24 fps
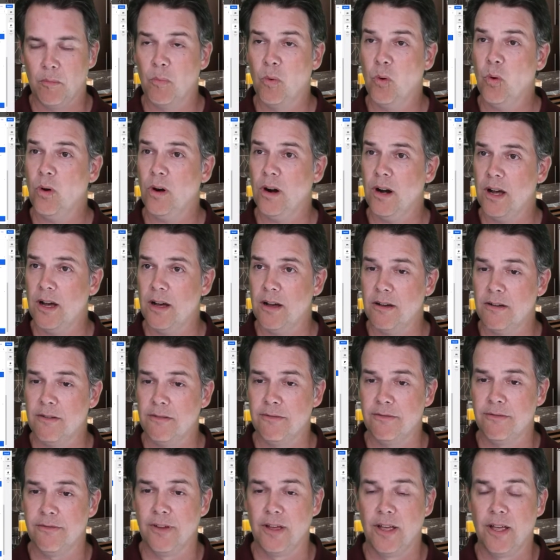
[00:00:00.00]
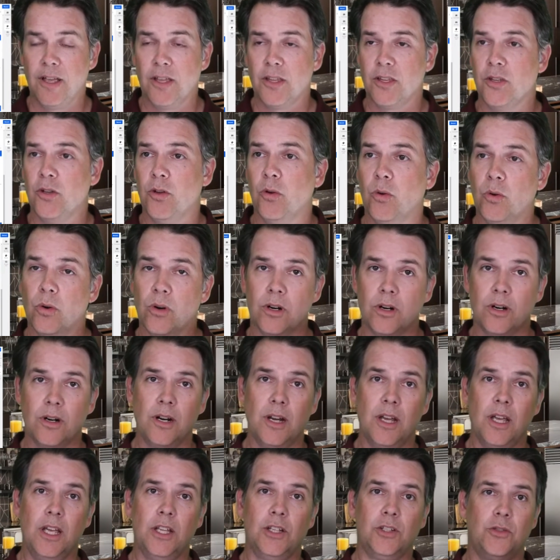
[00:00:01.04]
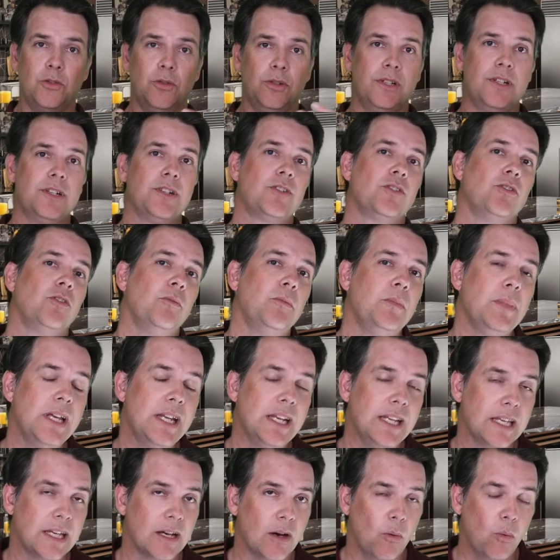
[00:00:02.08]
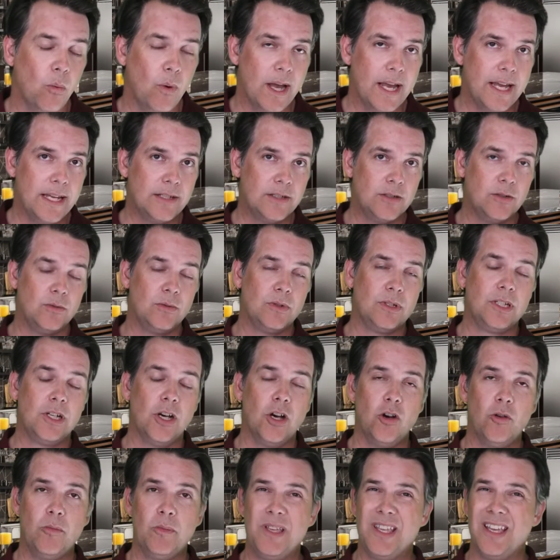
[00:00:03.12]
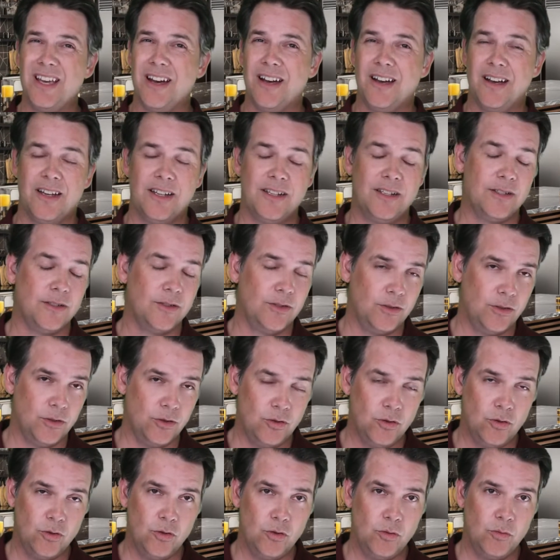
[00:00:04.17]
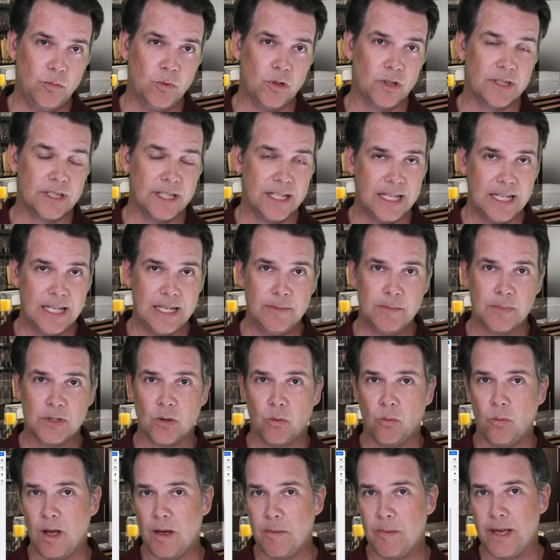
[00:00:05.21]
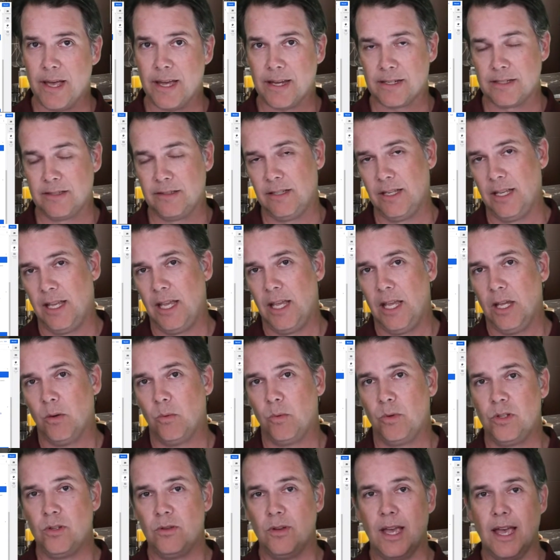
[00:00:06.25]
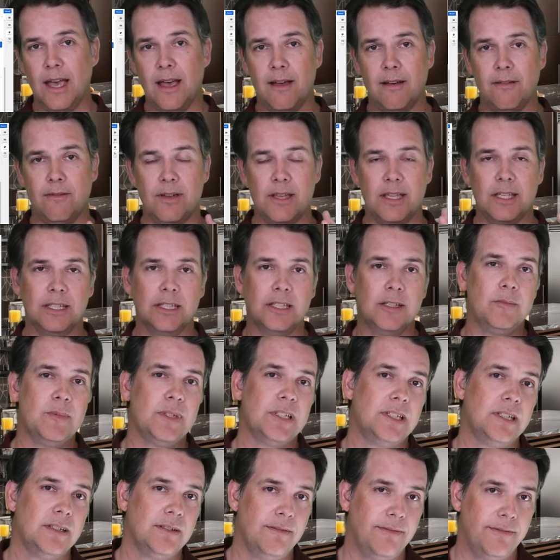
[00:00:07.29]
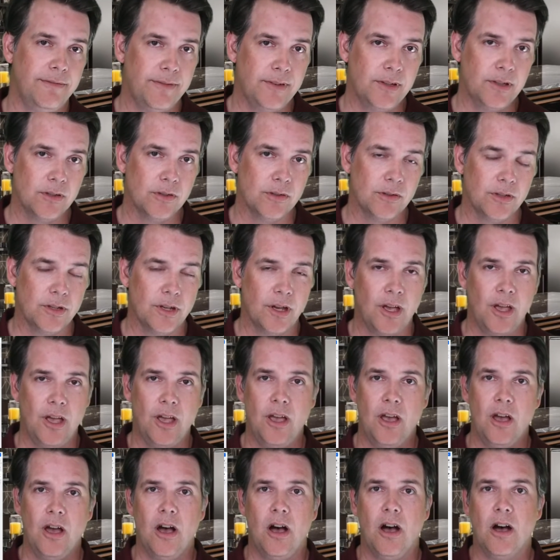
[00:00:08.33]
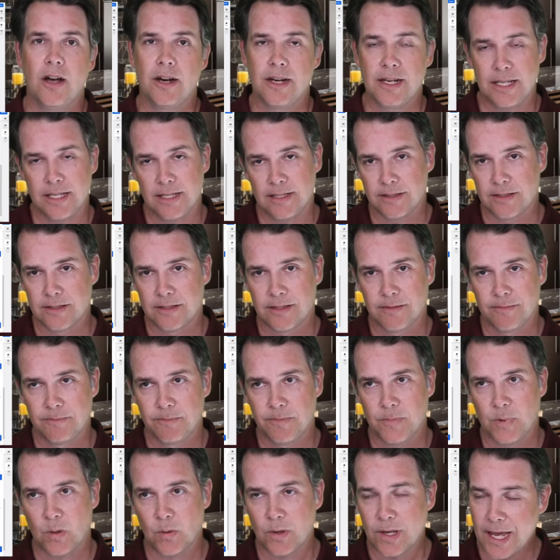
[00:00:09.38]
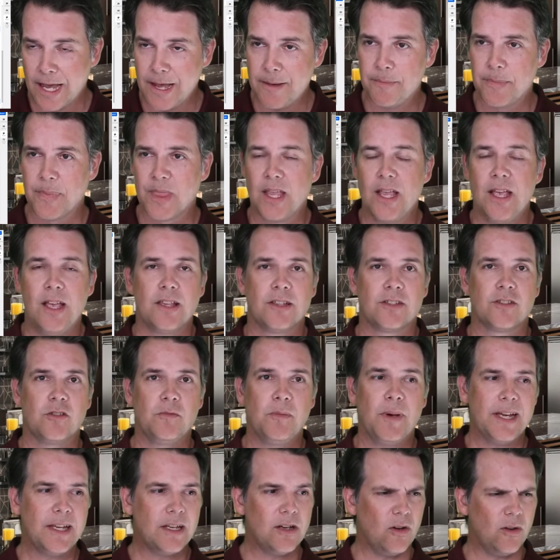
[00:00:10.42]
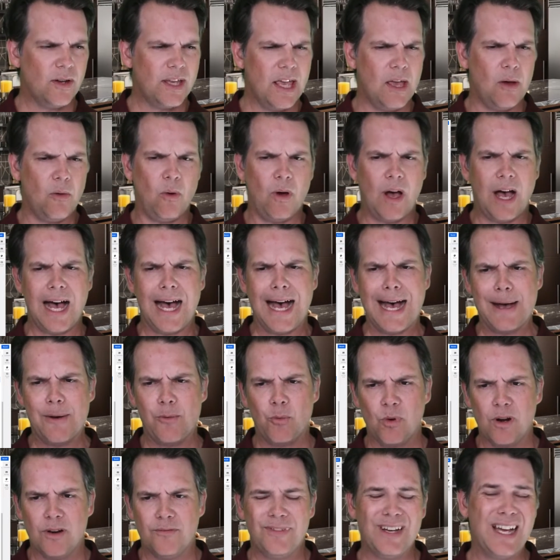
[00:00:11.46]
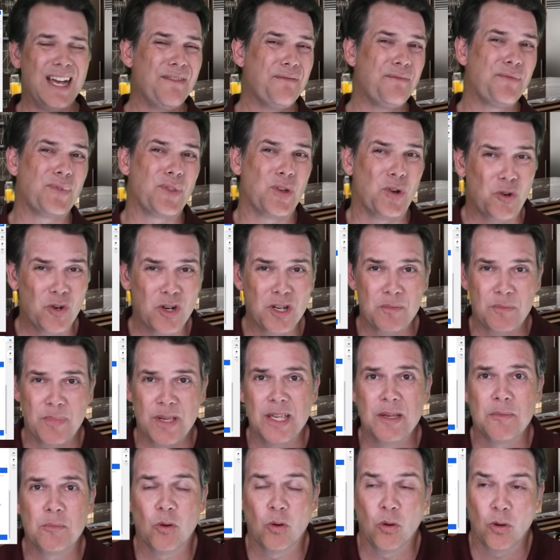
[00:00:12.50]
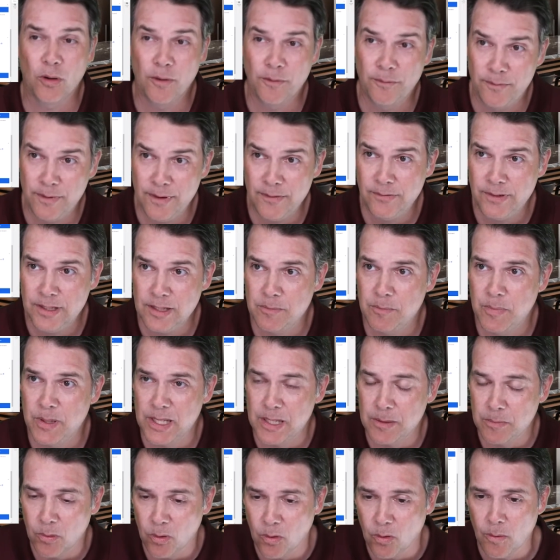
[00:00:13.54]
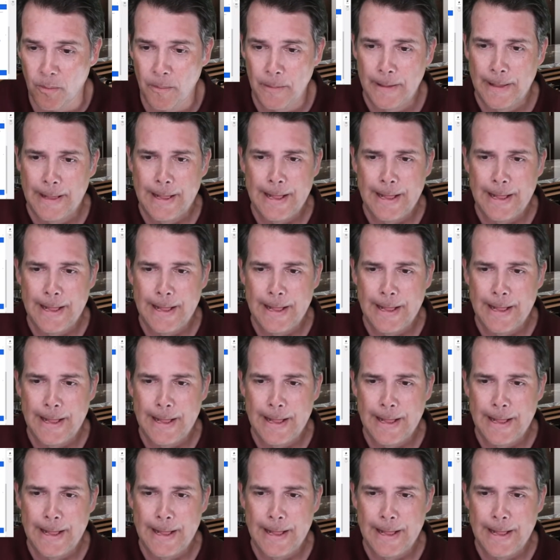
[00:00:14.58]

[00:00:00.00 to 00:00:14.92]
more of your traditional meeting, a way to go beyond Zoom or Teams or WebEx when you have a limited field audience. Okay. So you might go, okay, uh, what if I have 30 people or 50 people?